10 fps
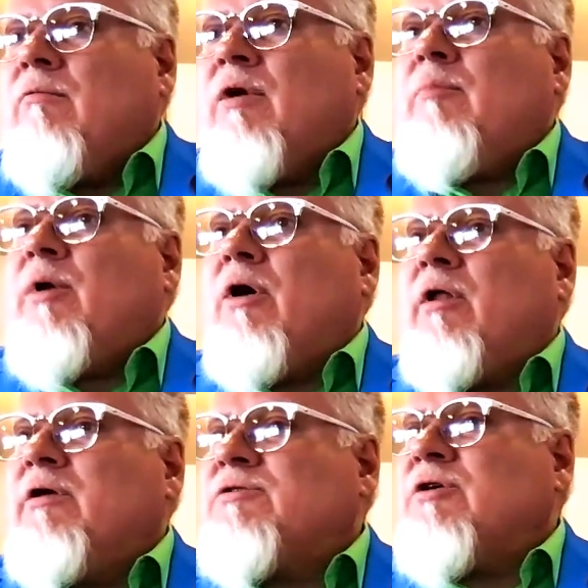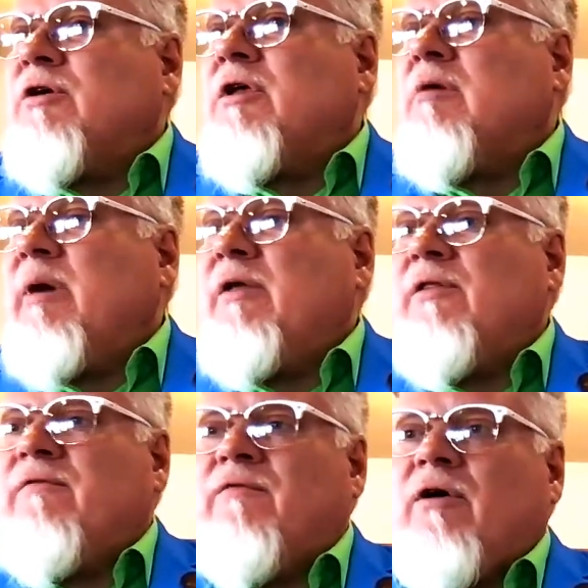Well, Paul here is talking about
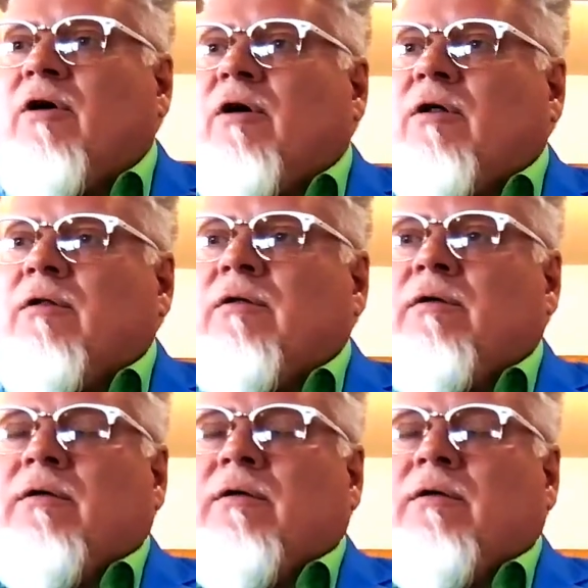the fall.